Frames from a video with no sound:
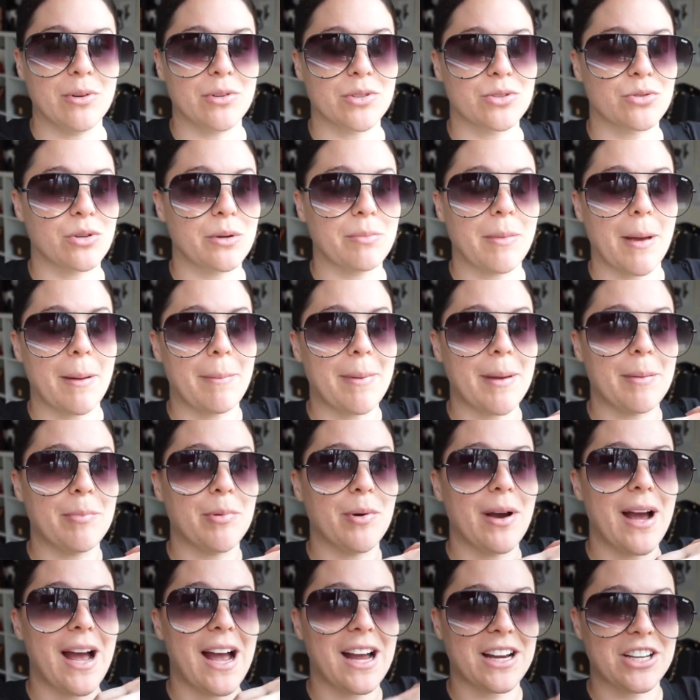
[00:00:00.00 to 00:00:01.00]
I was talking about
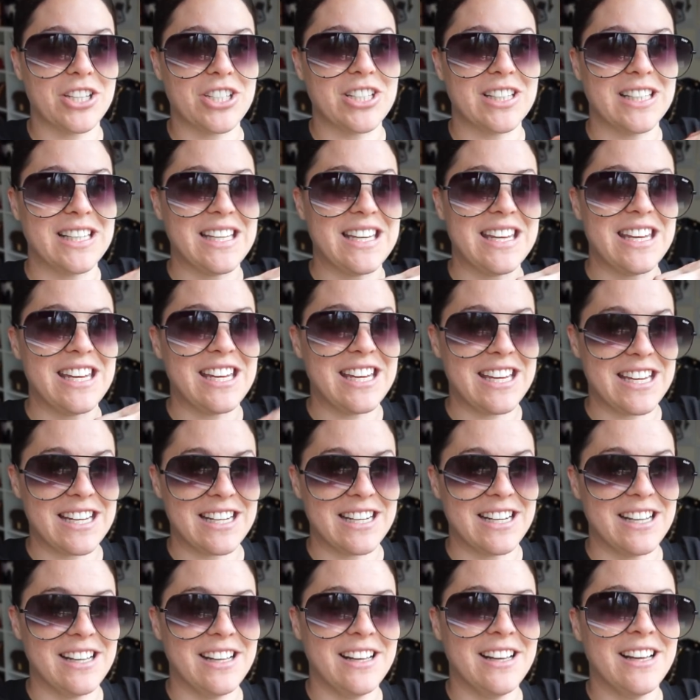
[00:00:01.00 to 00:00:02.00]
people actually
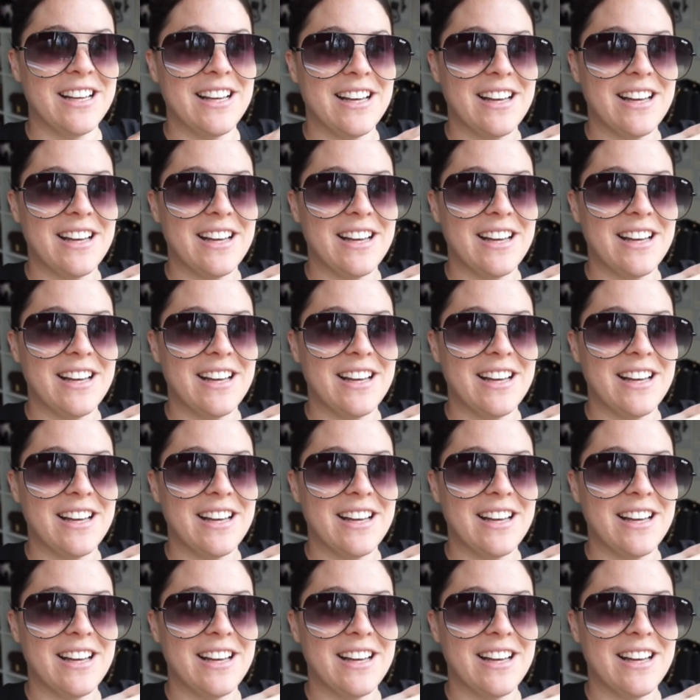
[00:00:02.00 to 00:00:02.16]
in